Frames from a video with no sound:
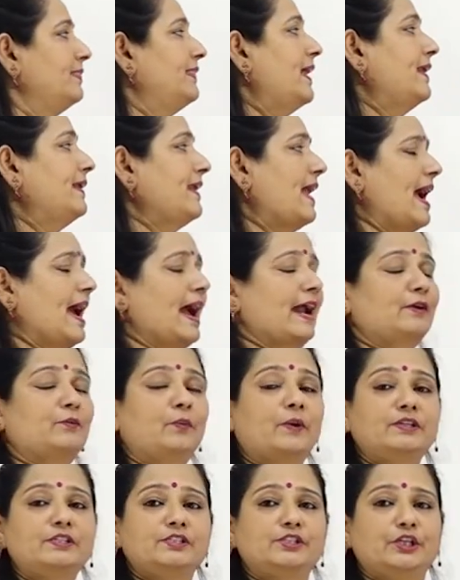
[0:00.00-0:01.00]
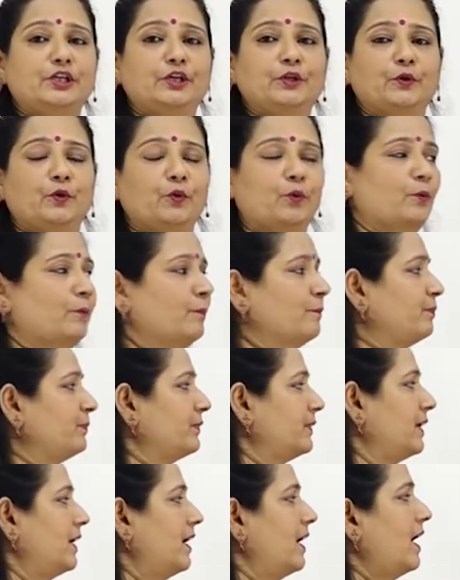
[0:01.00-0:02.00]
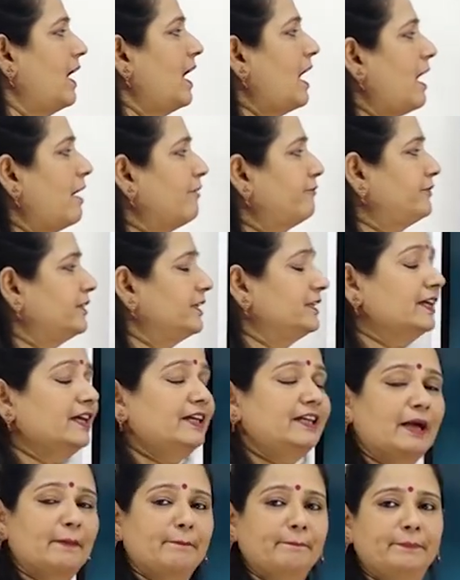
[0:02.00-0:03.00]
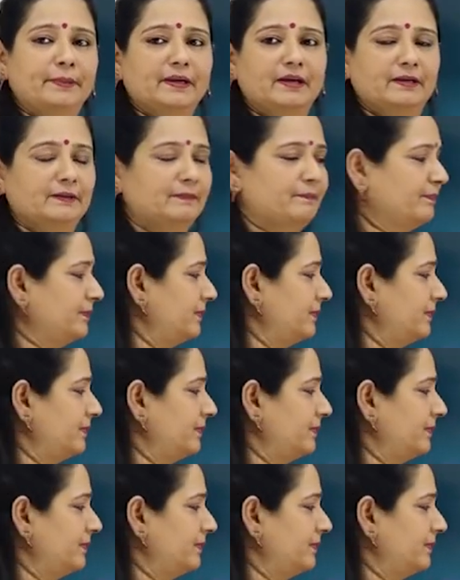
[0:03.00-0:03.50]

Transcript: then add one zero after the number.